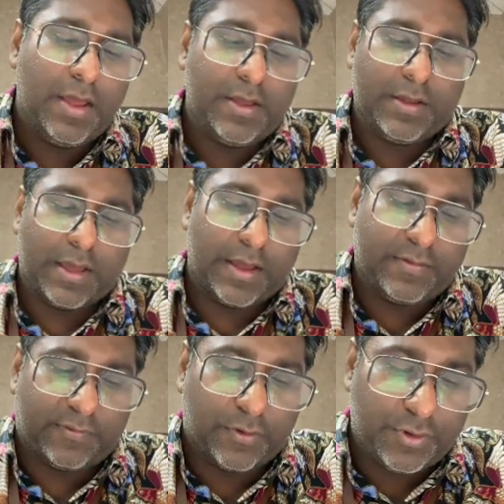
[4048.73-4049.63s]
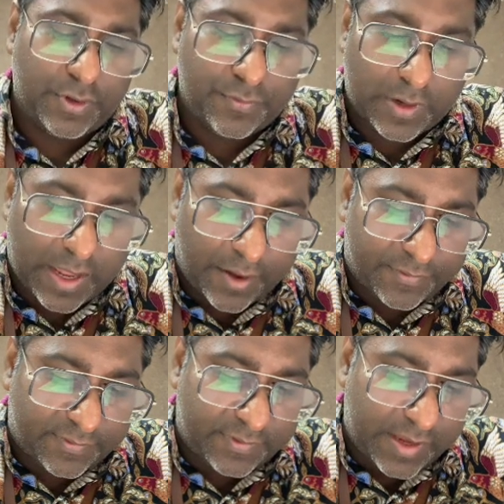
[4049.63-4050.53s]
Okay, so you will have
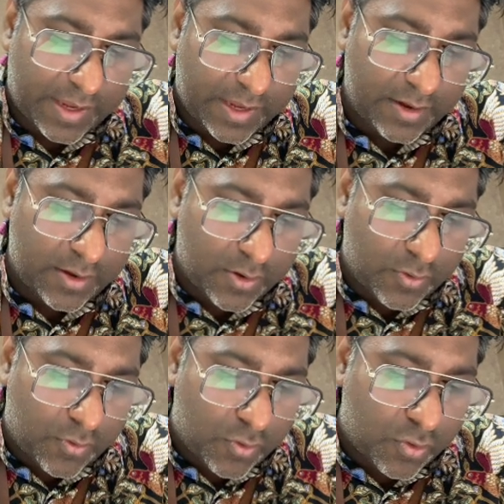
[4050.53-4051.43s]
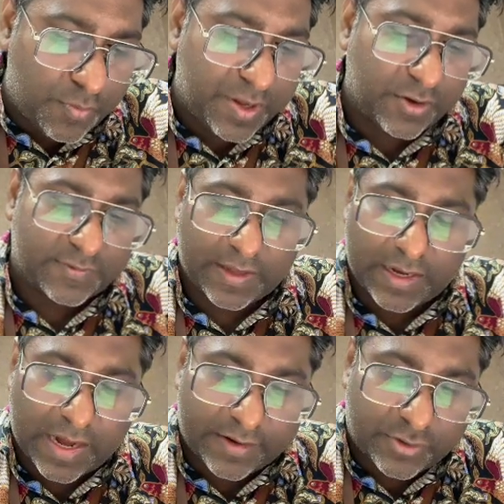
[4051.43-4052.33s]
CO because the
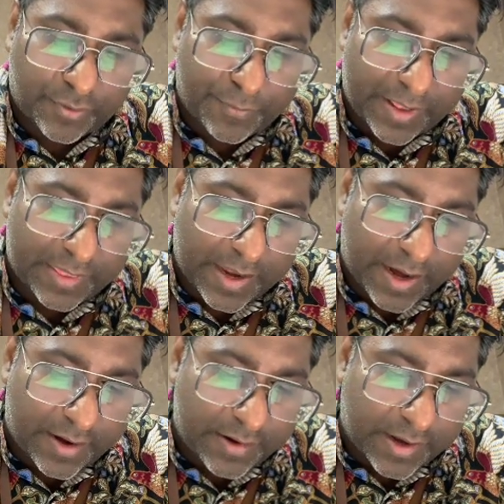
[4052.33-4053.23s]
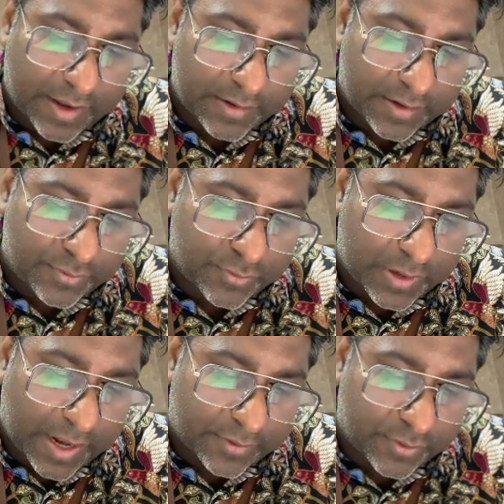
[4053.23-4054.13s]
electron went there. Okay, the 2
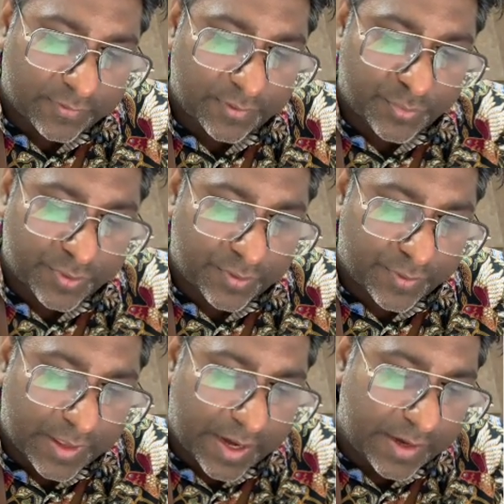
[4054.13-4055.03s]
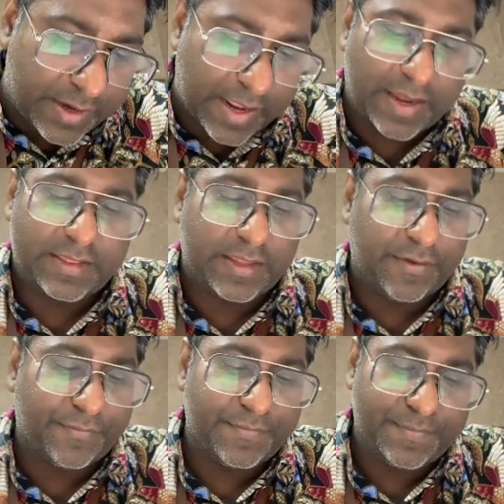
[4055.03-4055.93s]
electrons you put over there,
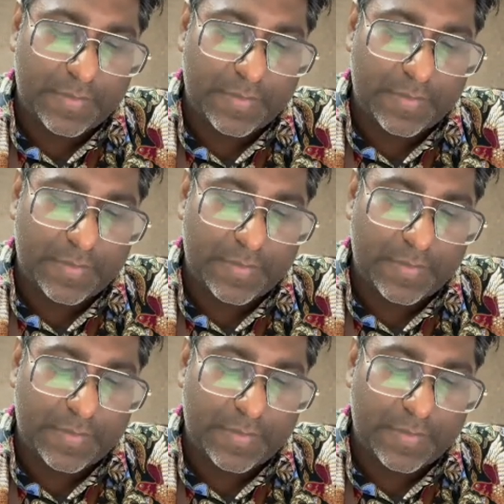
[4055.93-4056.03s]
negative.